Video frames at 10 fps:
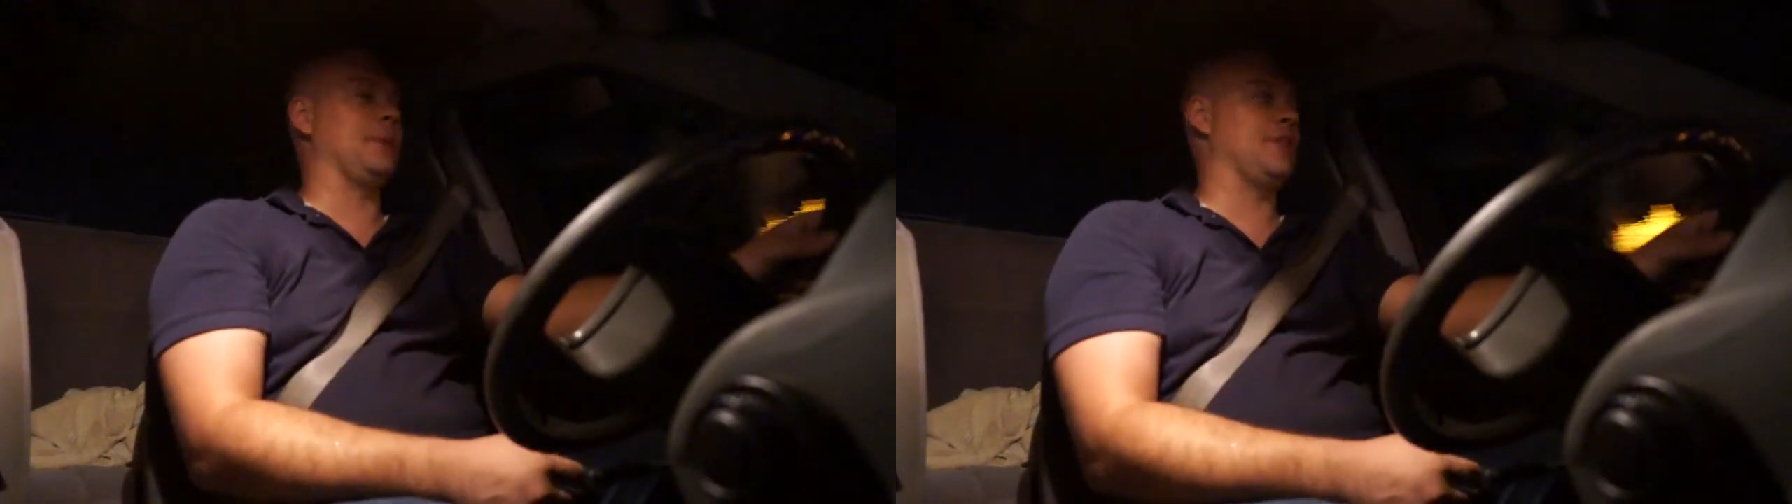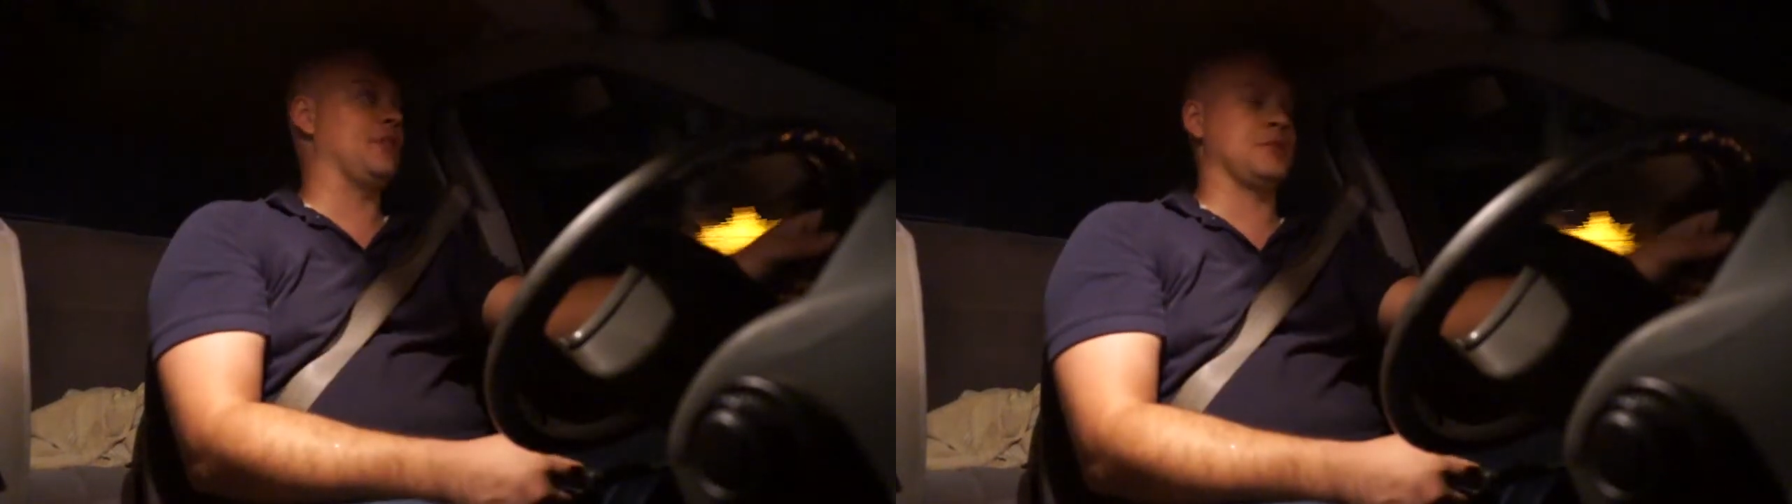to
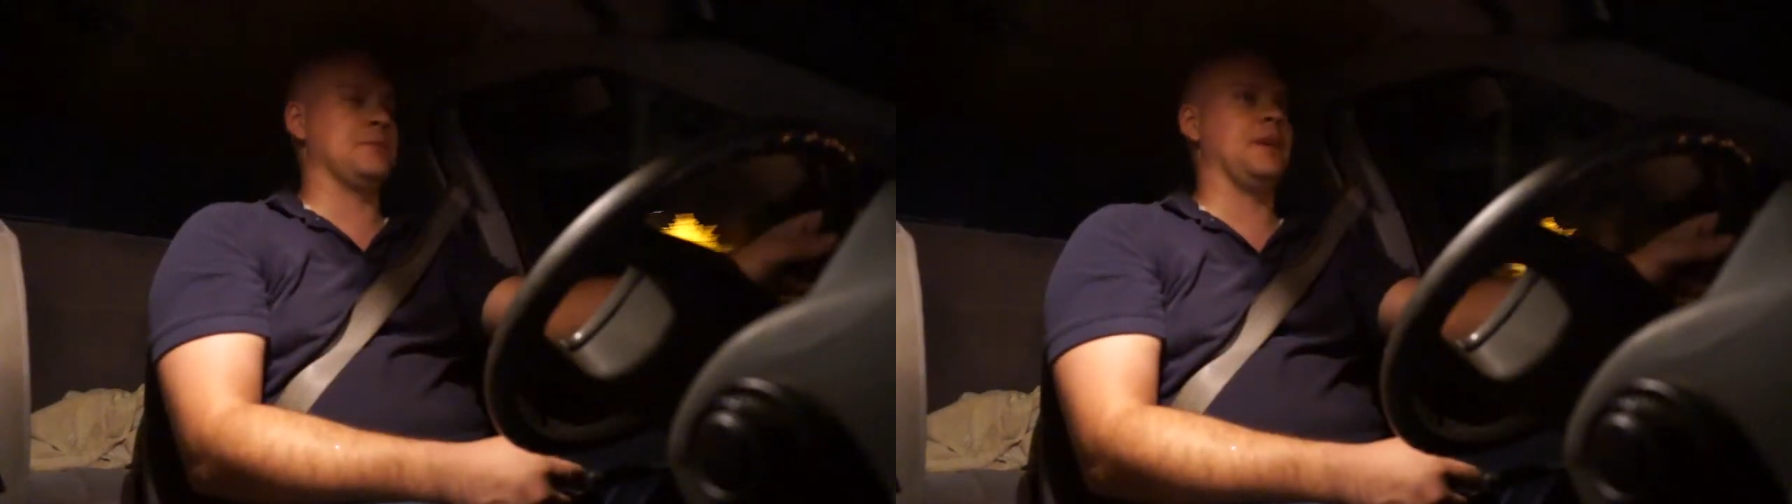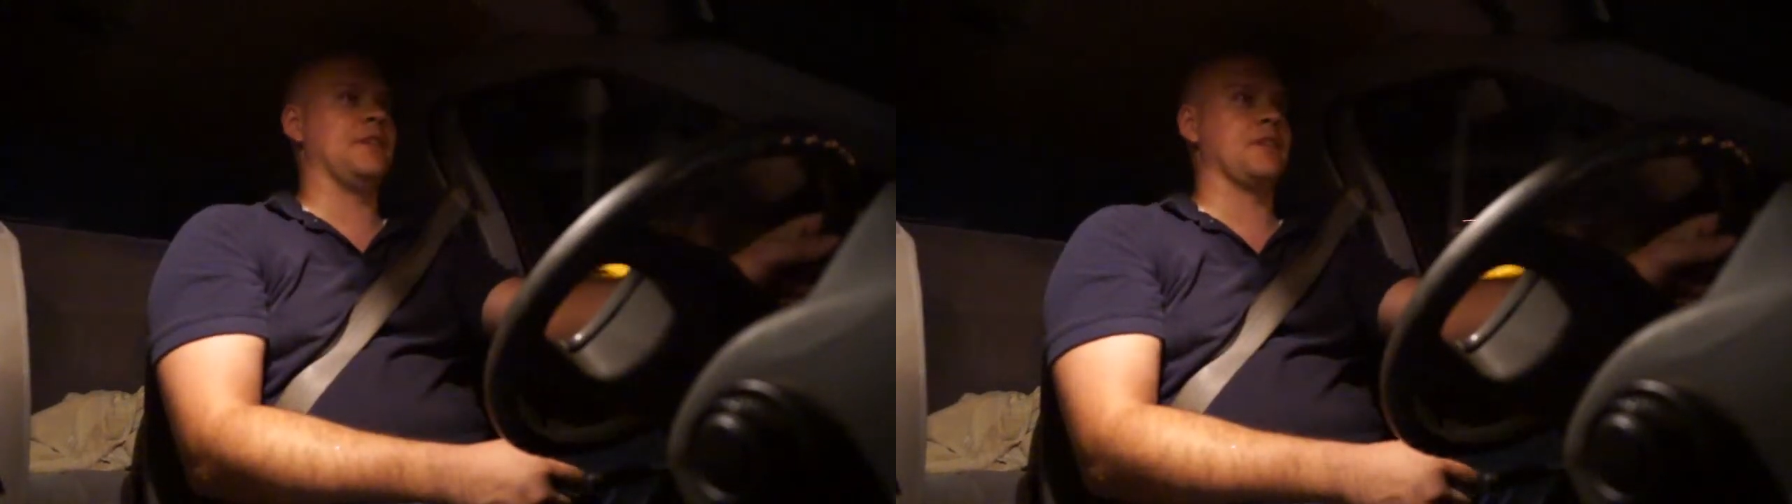wait for it to
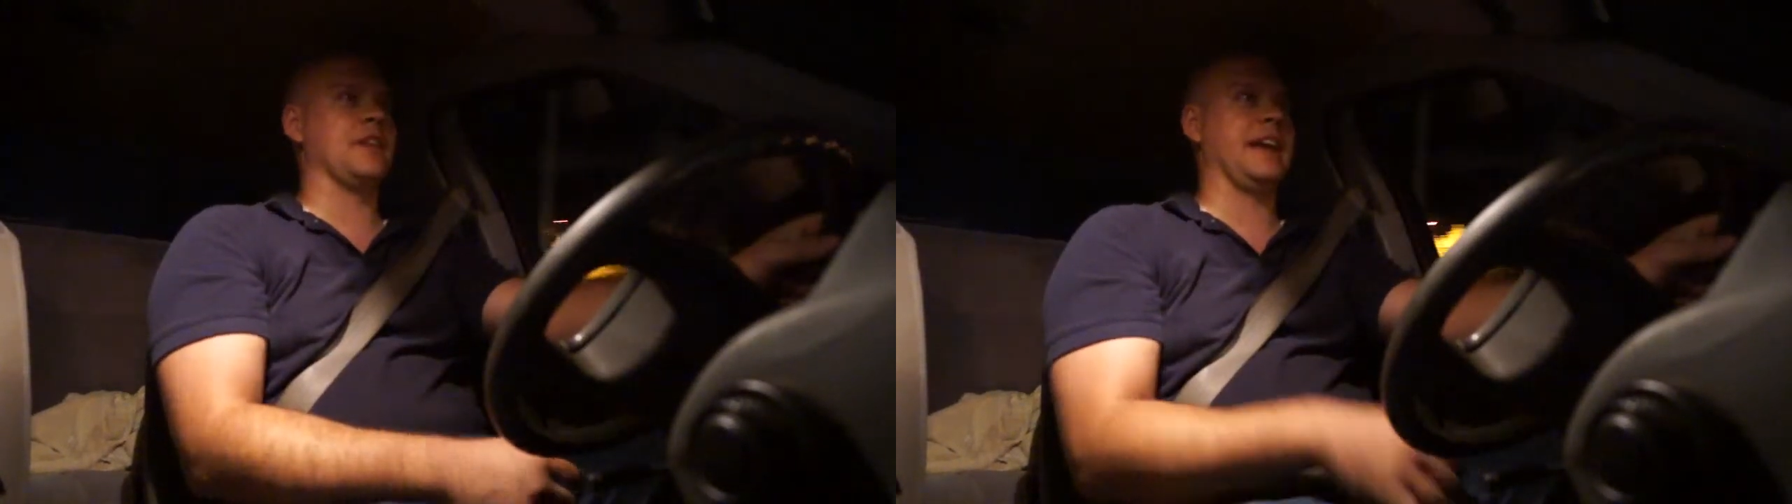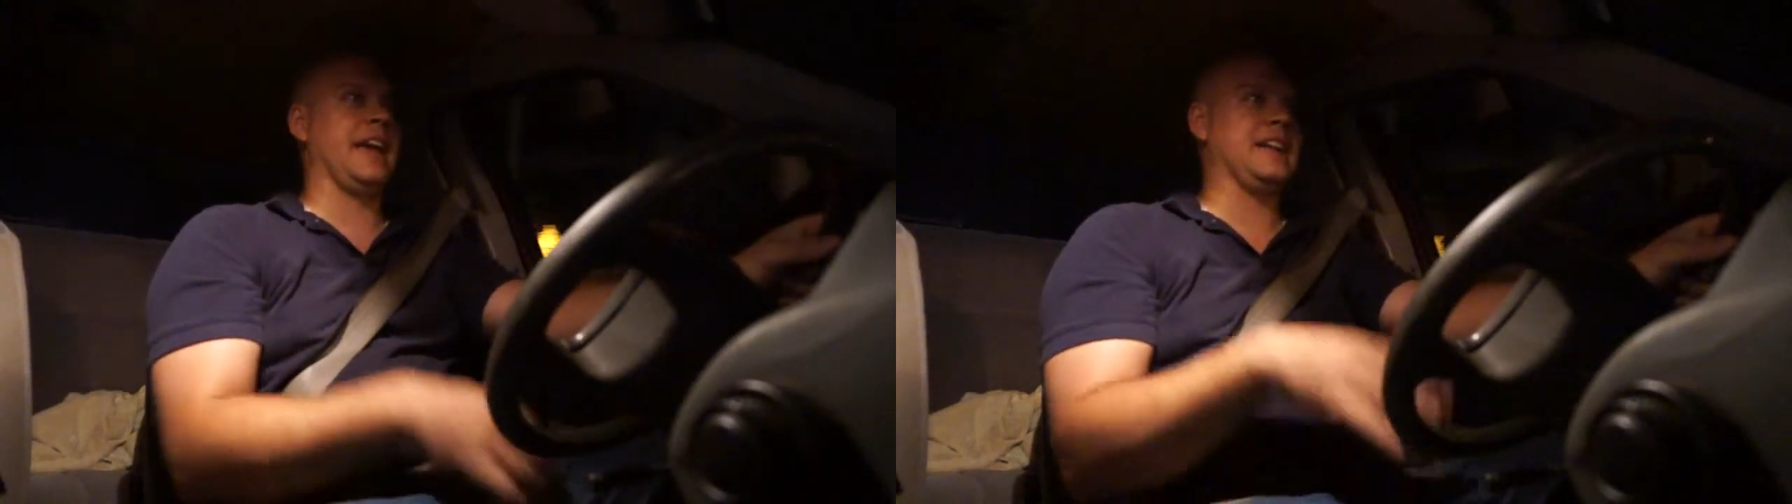buffer
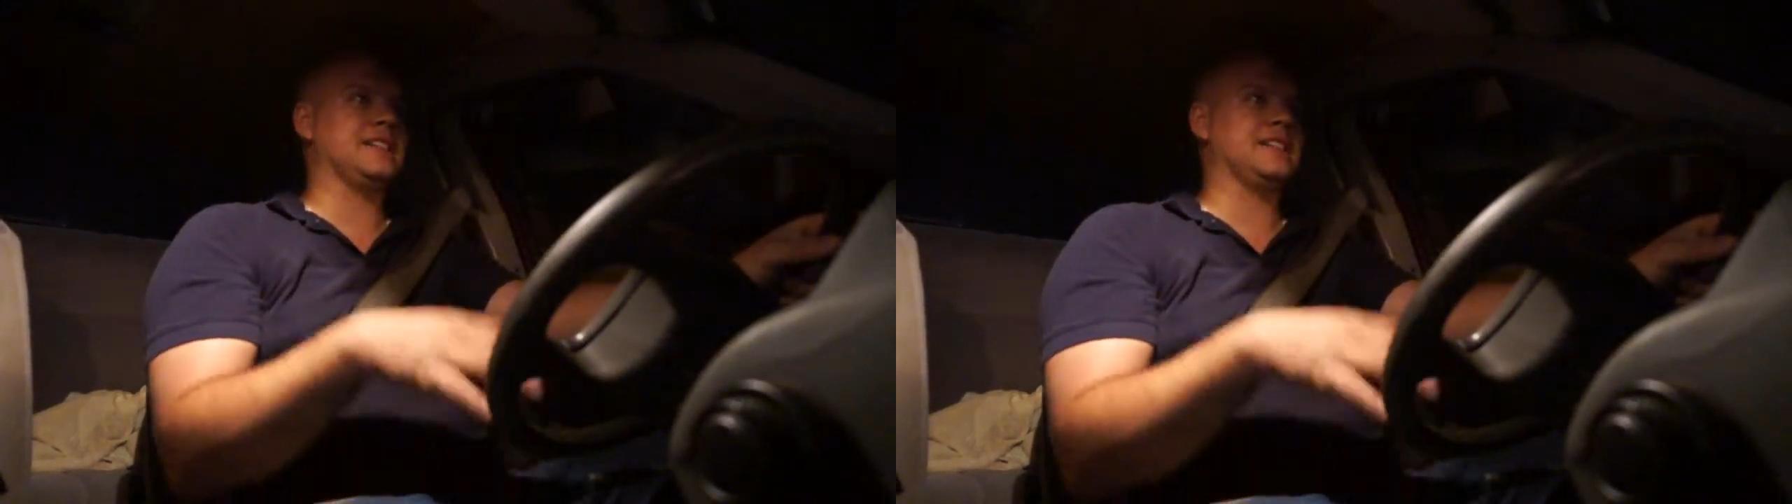like 8